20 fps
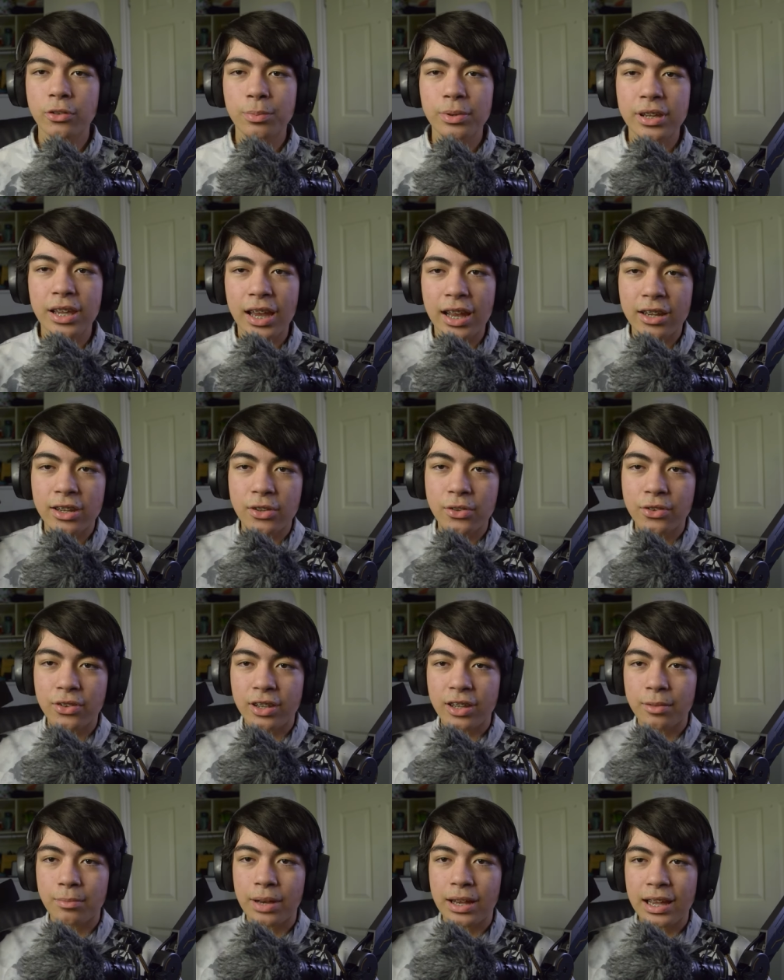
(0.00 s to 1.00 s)
began
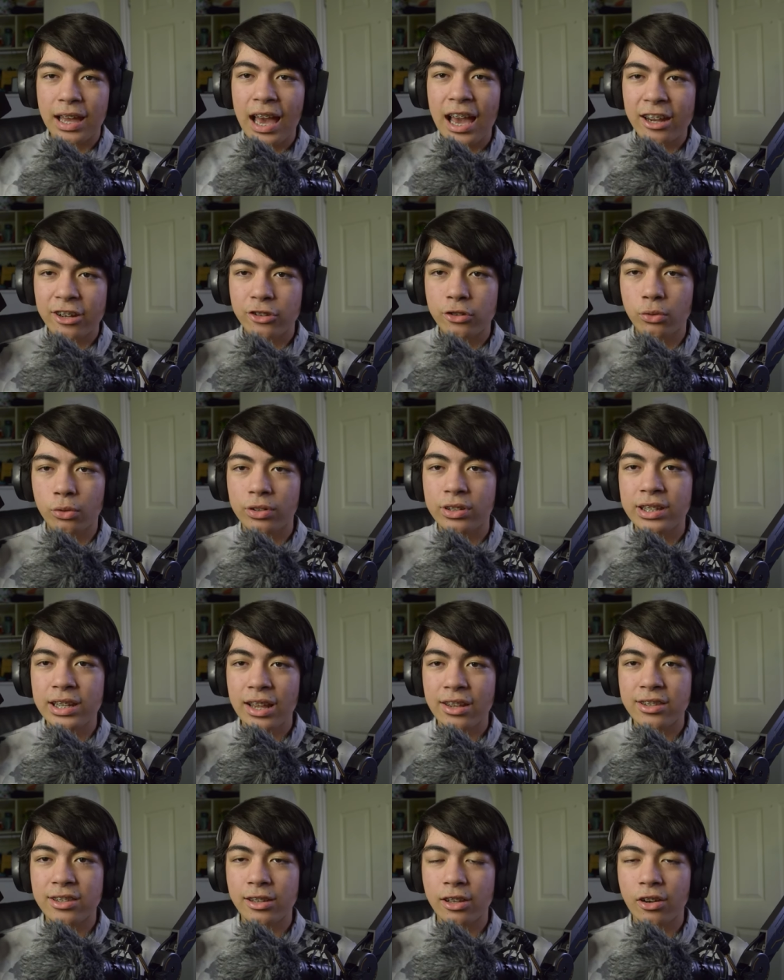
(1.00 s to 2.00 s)
using my actual
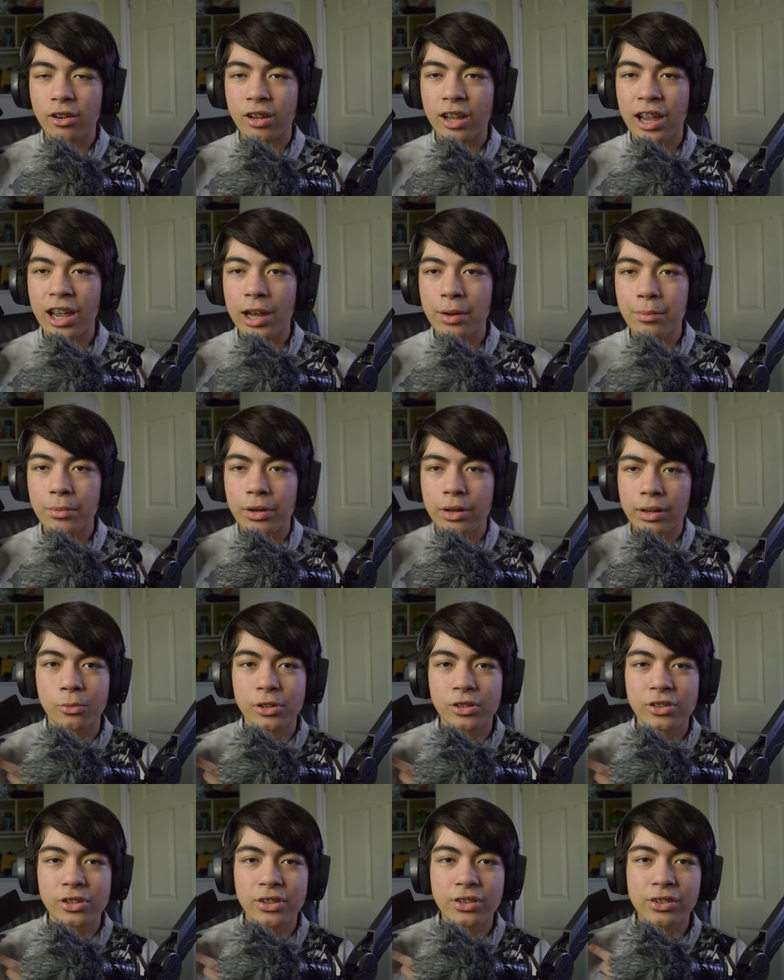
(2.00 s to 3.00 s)
DSLR camera,
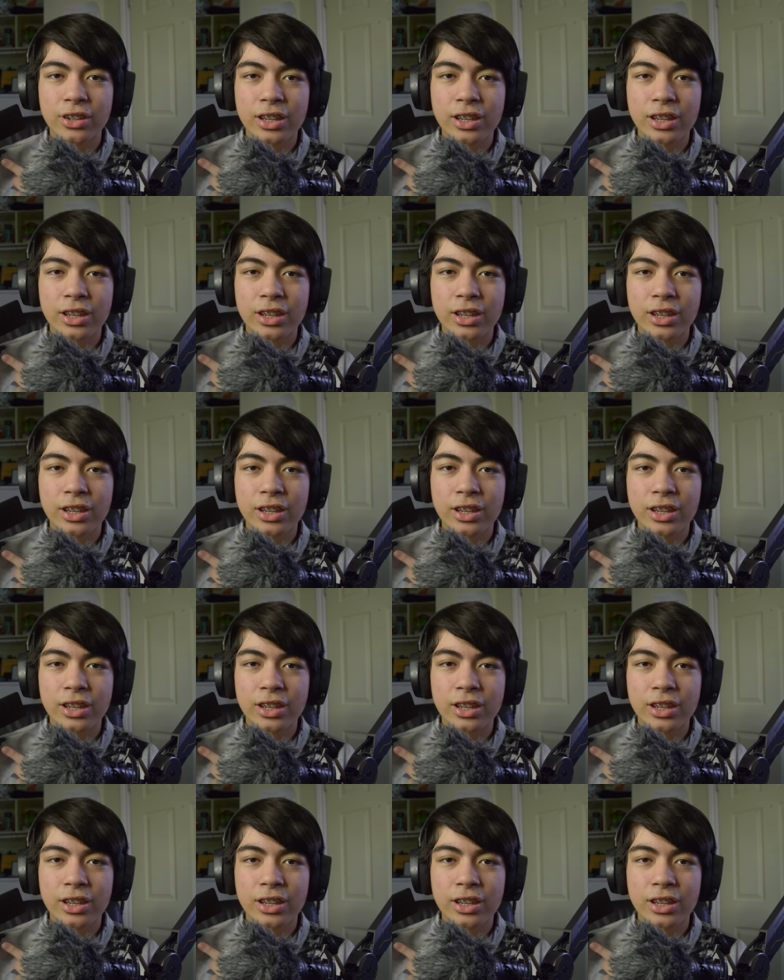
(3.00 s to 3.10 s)
which is